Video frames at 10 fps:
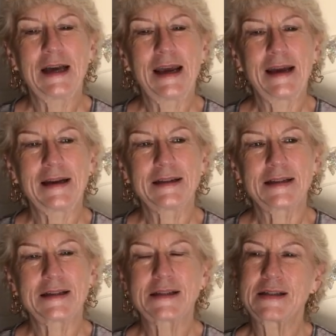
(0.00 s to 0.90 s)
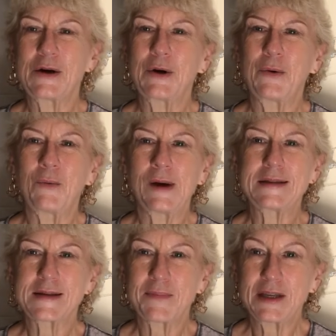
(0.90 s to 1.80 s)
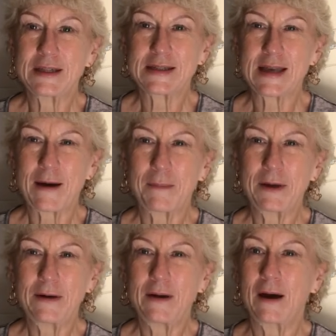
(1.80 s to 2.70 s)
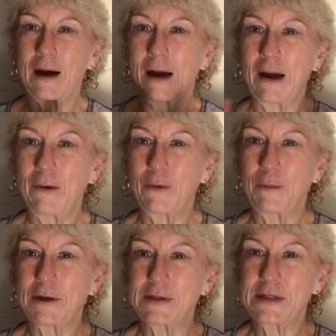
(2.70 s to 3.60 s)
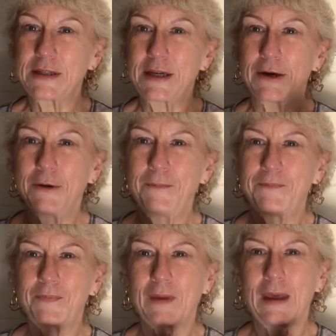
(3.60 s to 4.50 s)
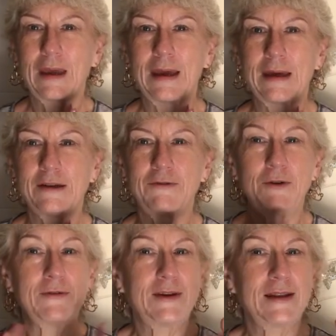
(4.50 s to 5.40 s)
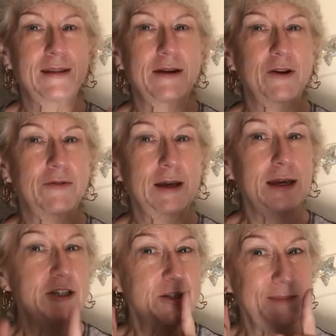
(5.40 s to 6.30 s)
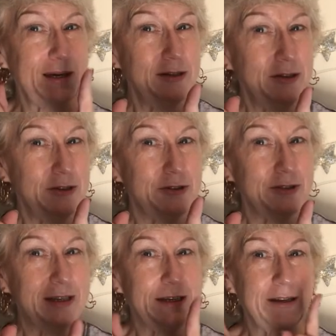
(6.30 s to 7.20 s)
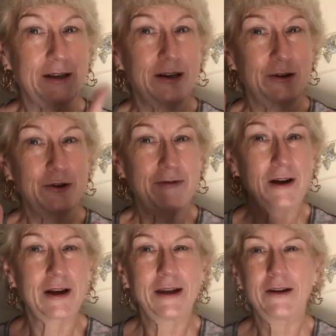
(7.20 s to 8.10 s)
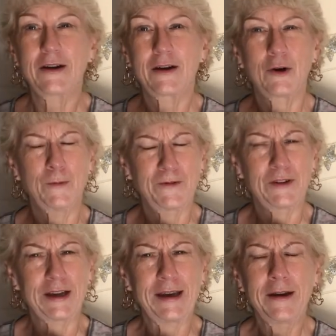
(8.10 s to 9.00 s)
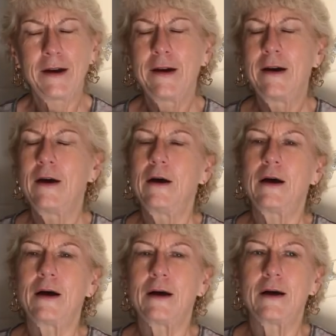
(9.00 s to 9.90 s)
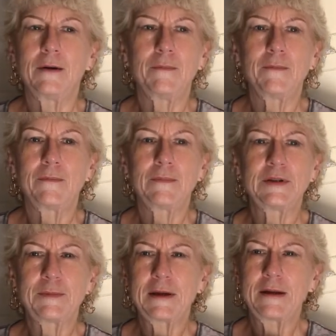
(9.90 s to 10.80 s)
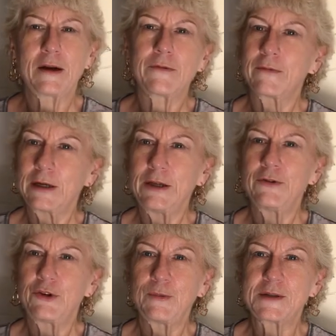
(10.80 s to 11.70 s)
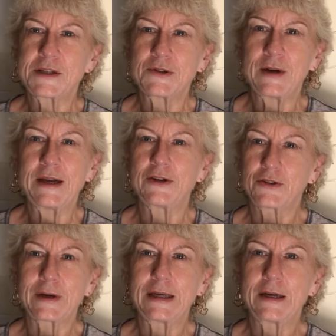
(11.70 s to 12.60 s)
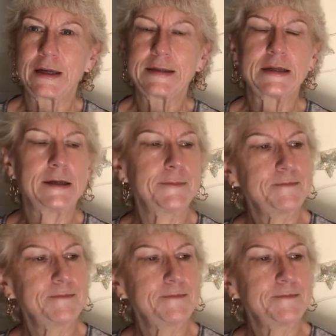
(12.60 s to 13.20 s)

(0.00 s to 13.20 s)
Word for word: And so when something does happen, I will post it here. And if you've hit that notification button, you'll get a notified, hopefully, um, depending on what YouTube is doing in twenty nineteen.